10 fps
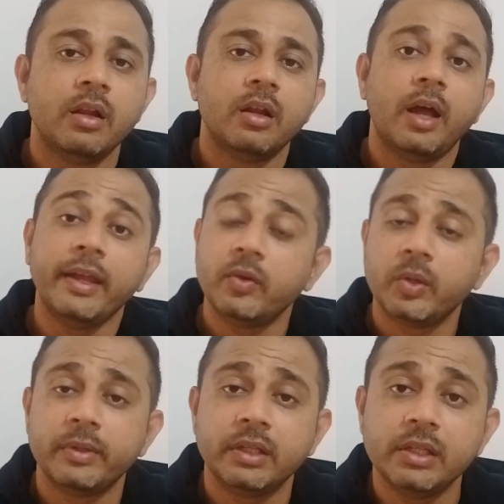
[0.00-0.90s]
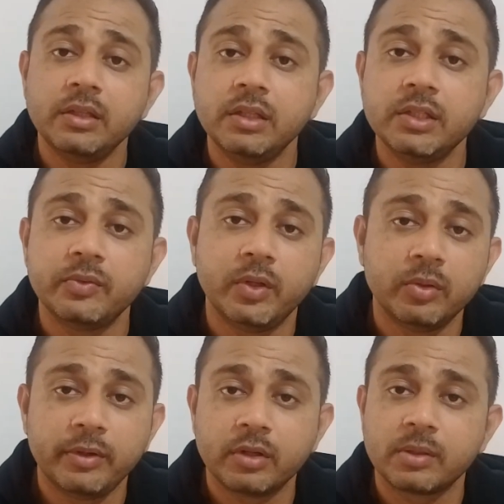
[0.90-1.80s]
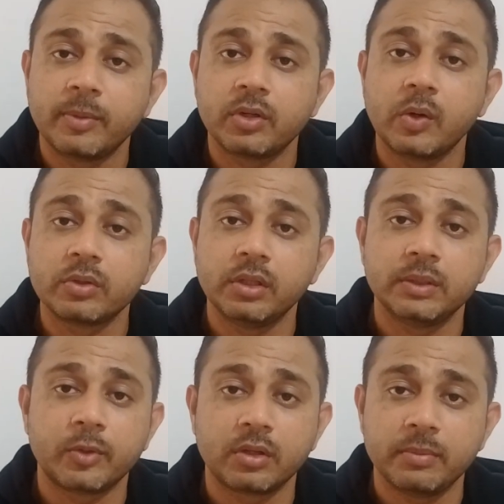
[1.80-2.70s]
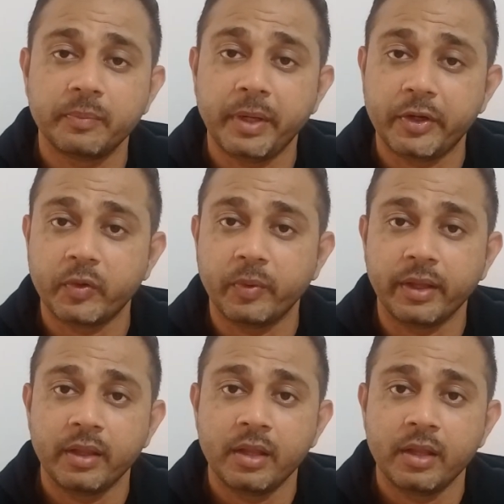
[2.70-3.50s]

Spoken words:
Hi everyone, in this video we will talk about how to learn the programming better way.